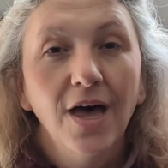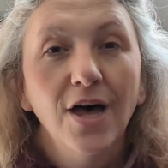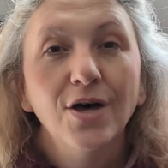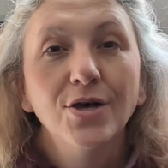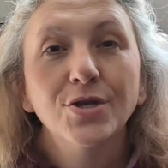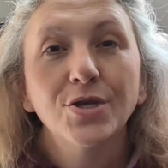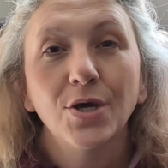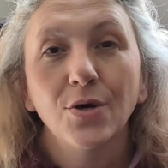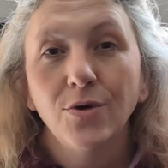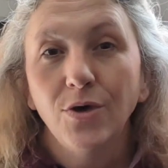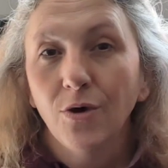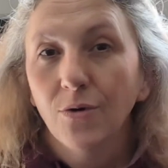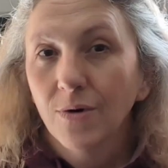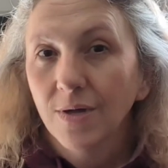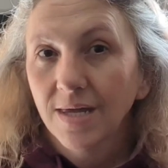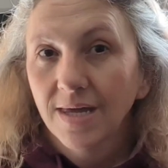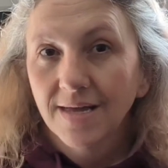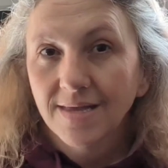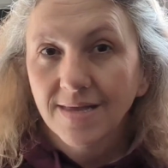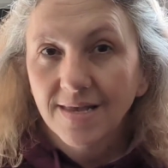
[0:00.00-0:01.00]
So you could
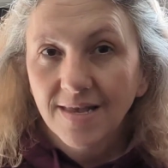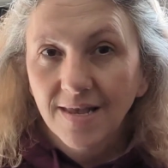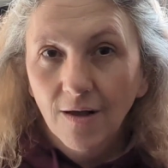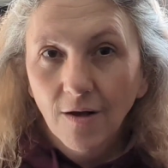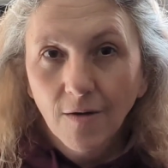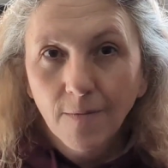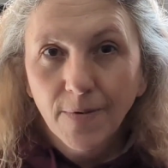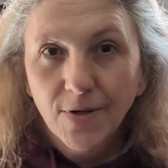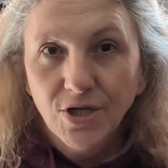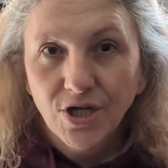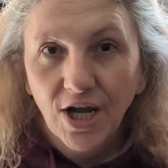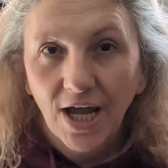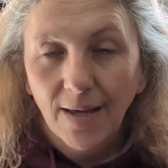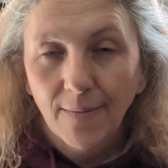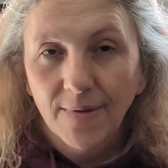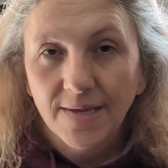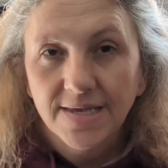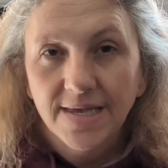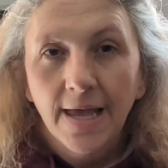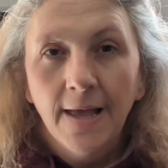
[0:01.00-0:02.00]
get silk
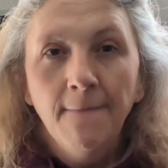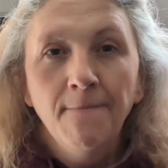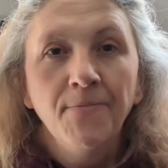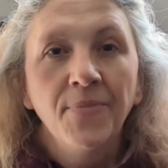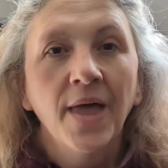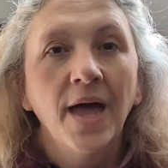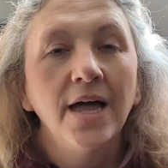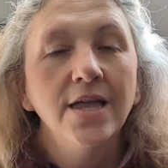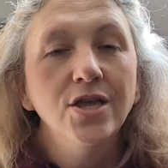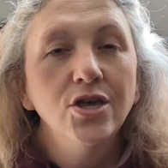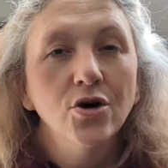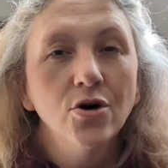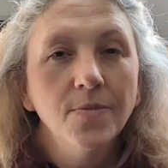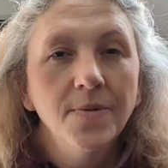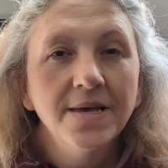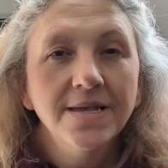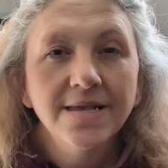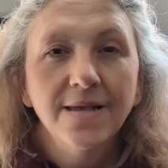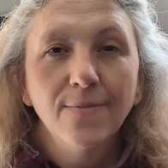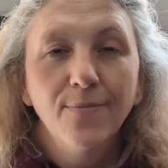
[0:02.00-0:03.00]
pajamas, and you'll be
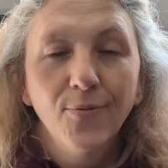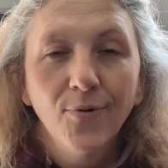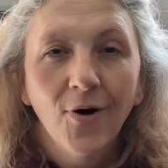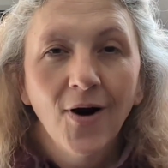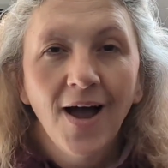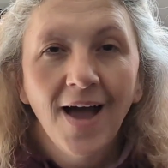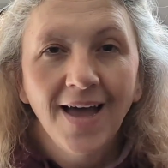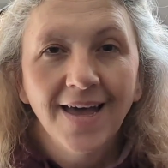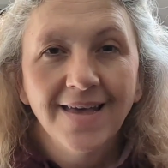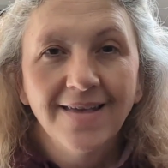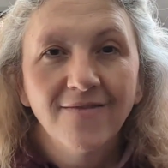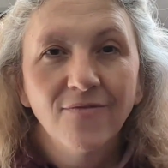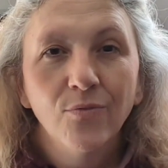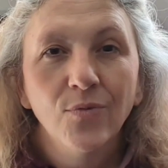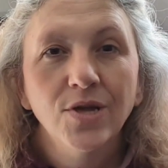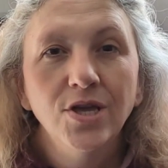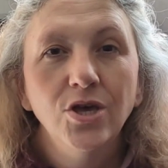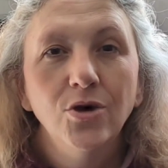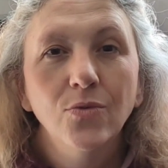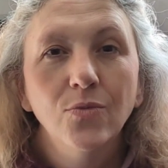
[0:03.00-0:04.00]
surprised
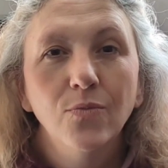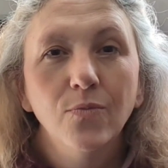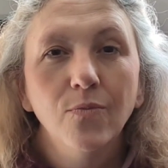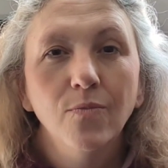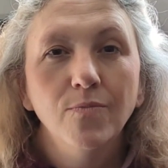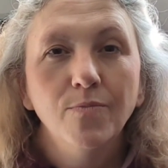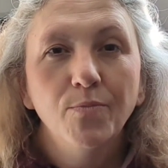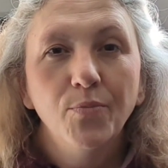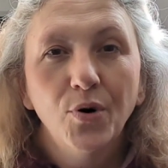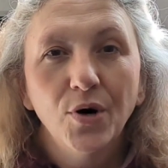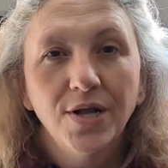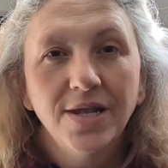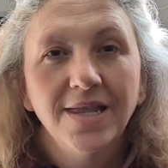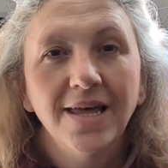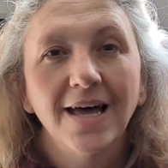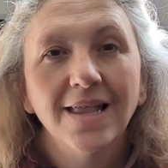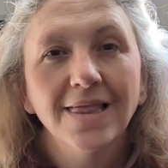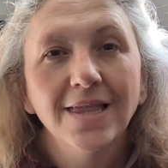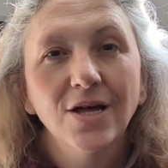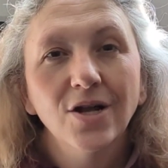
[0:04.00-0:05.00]
when you put
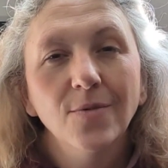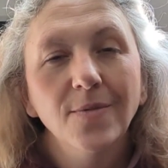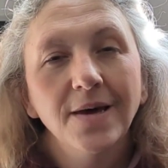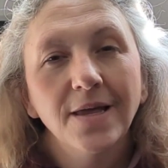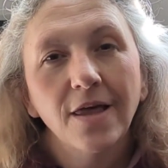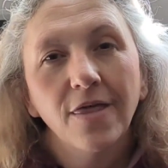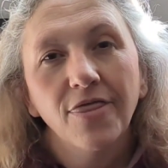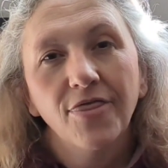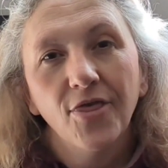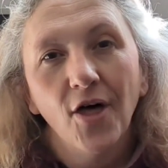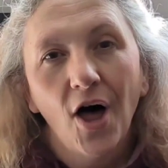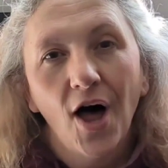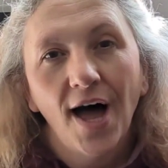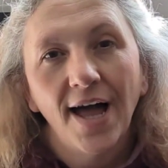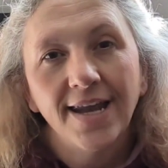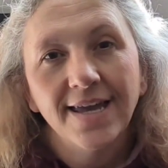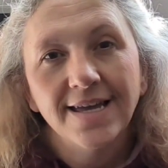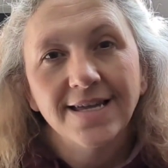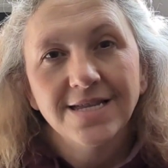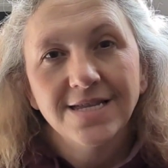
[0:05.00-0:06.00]
a little bit of thought
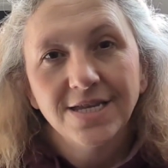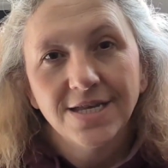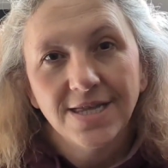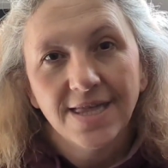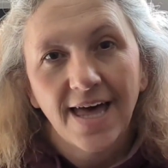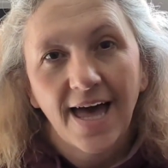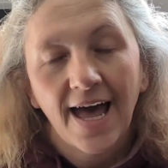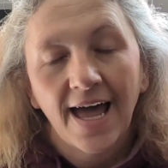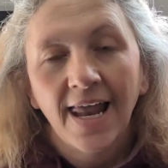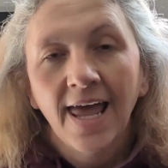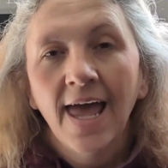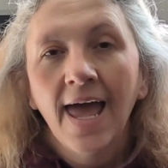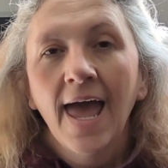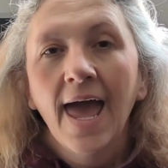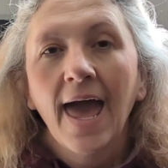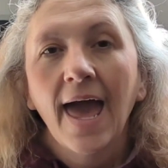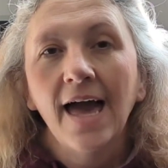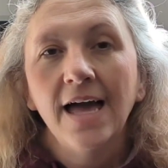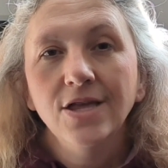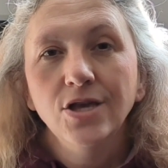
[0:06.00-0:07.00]
into that
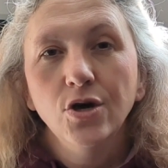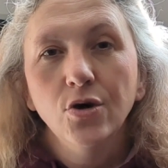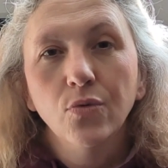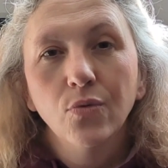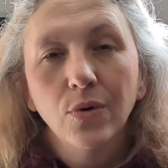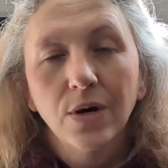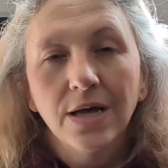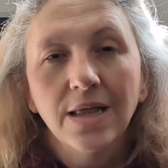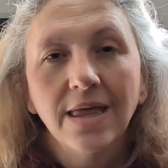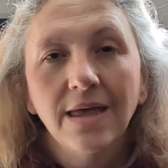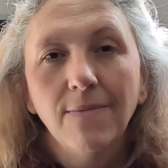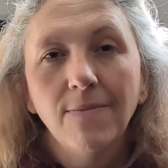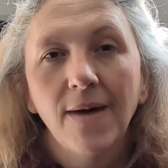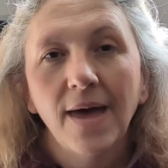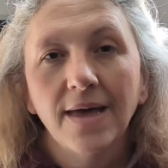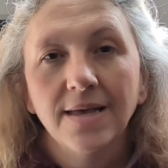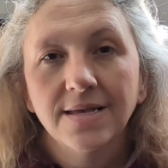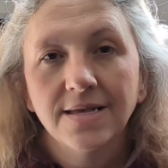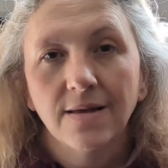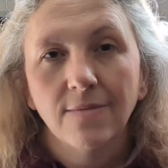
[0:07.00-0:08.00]
and you really
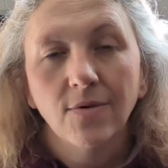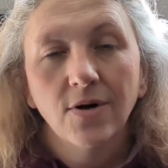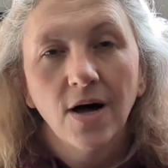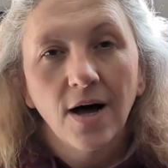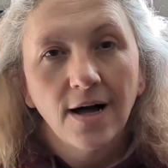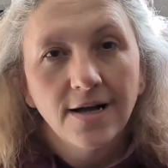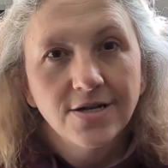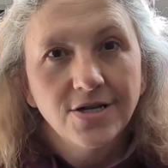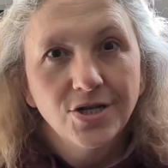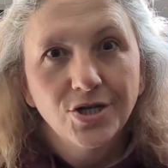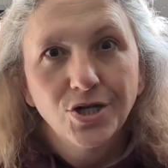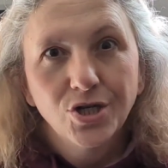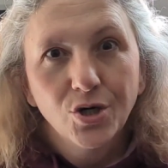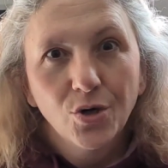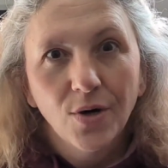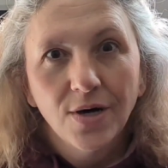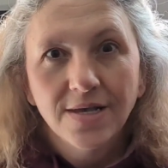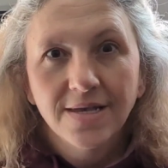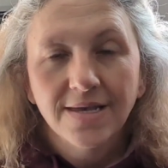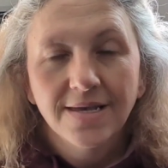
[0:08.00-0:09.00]
make some conscious
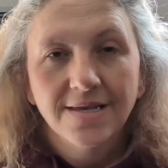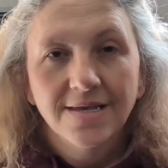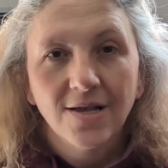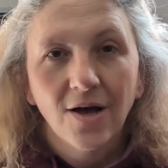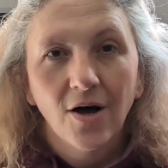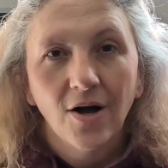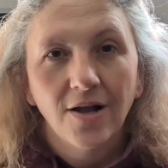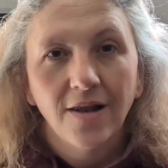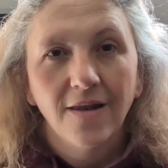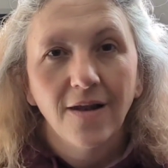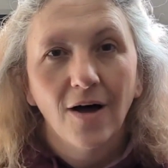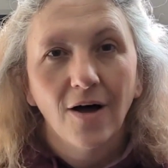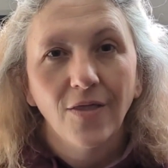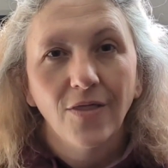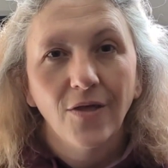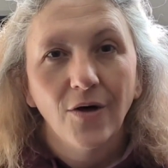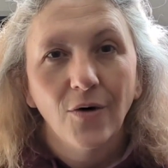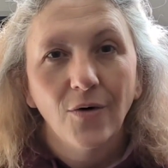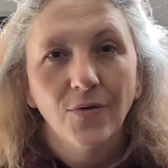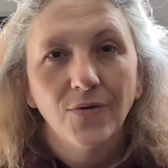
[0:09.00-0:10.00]
choices on
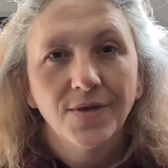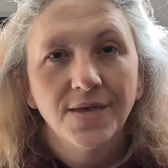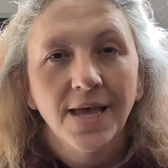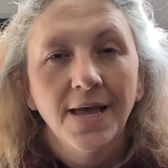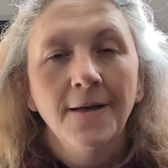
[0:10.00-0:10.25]
those.